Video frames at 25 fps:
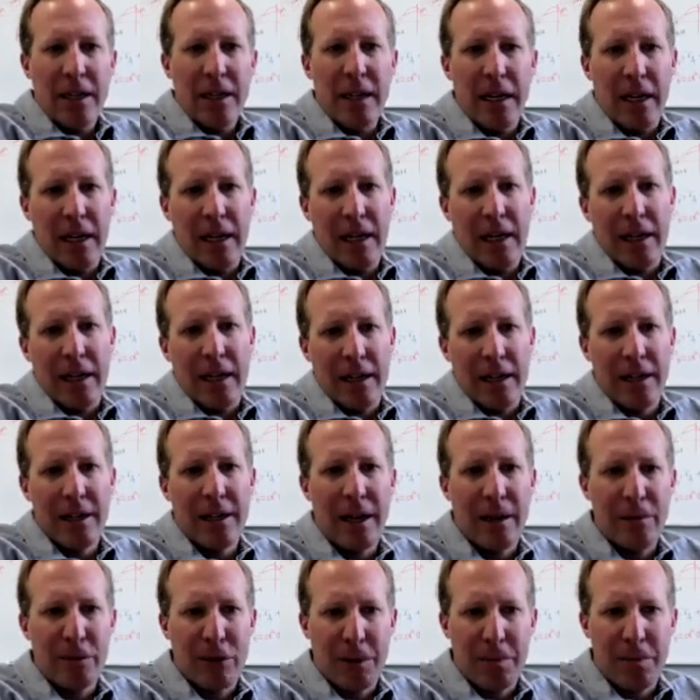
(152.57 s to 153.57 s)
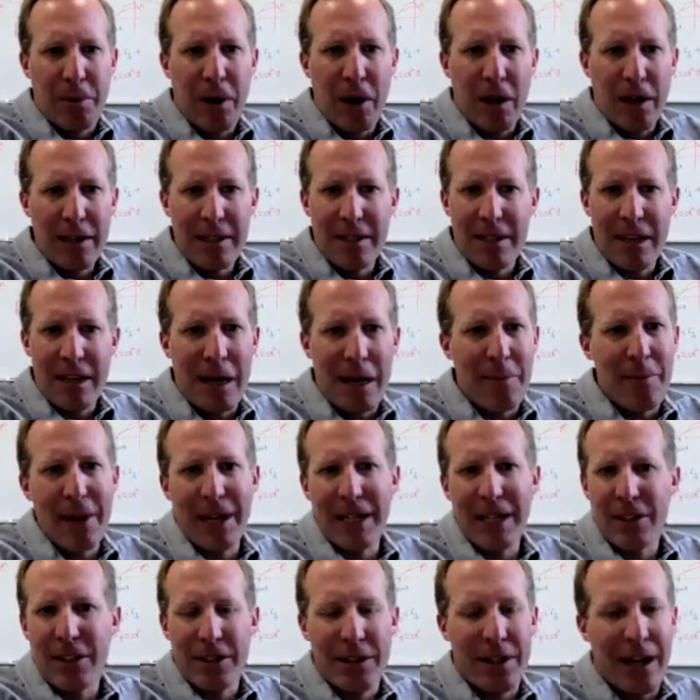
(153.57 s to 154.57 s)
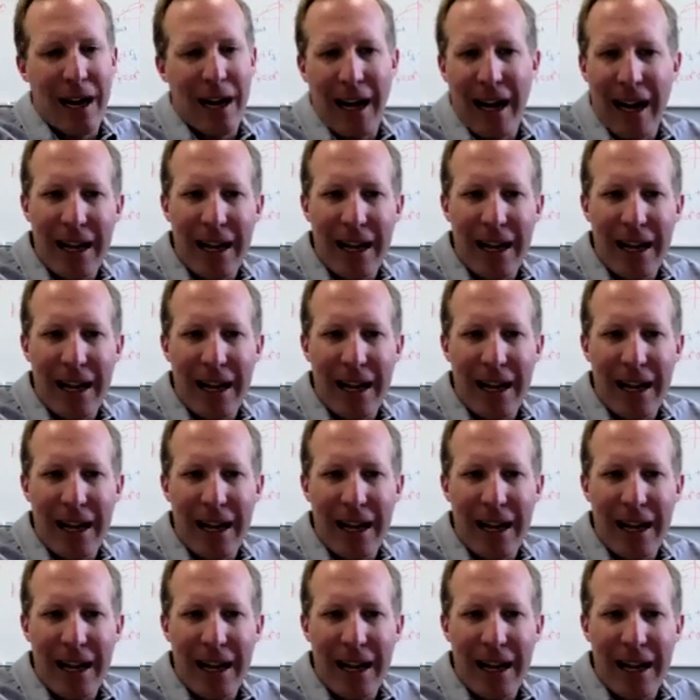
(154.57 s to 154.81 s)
I was a poli-sci major.